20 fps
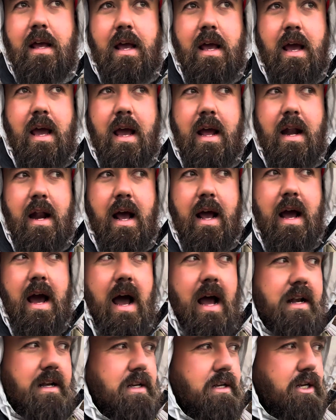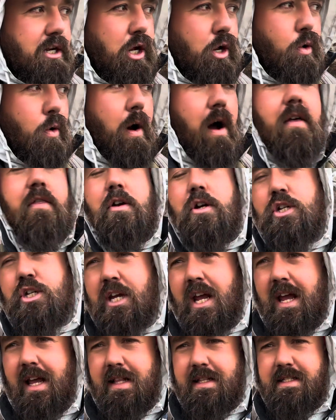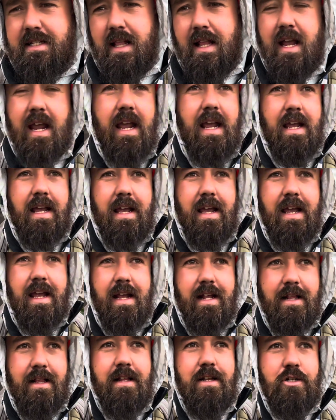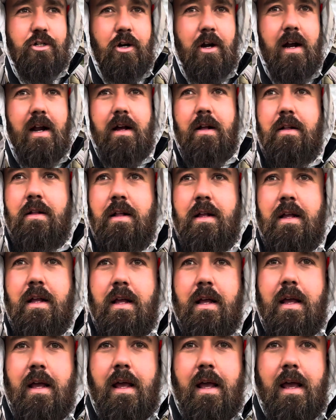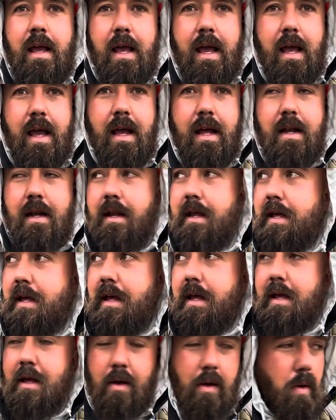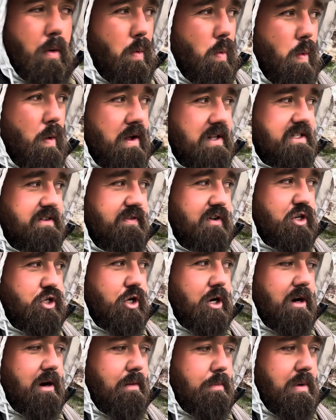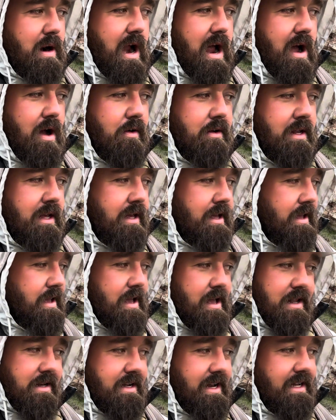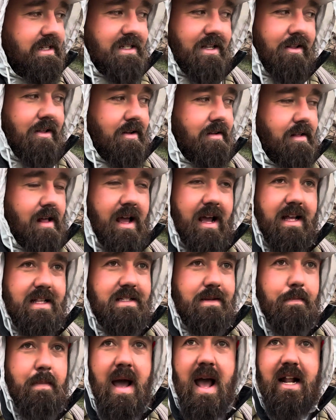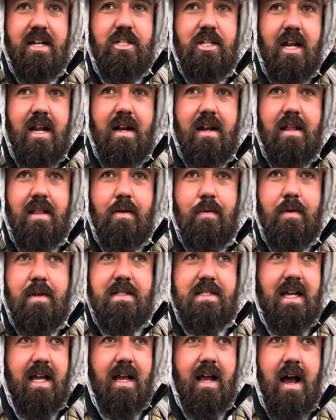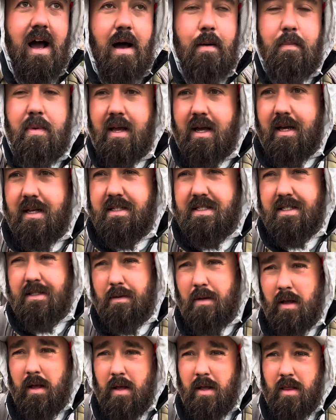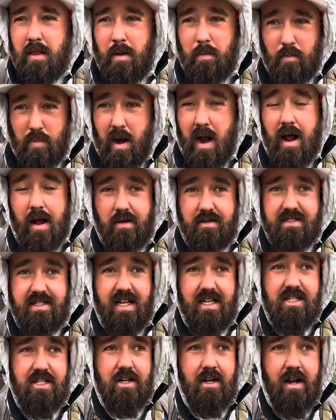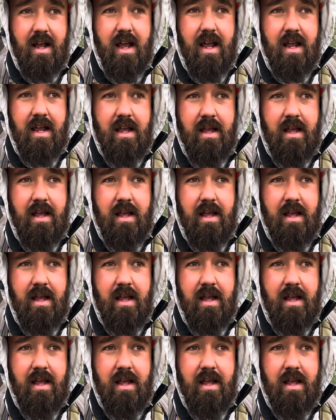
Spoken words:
and I got 2 other sheds laying in the trail. And one's for sure brown. Doesn't look like it's a match to any of the ones I got, because them browns yesterday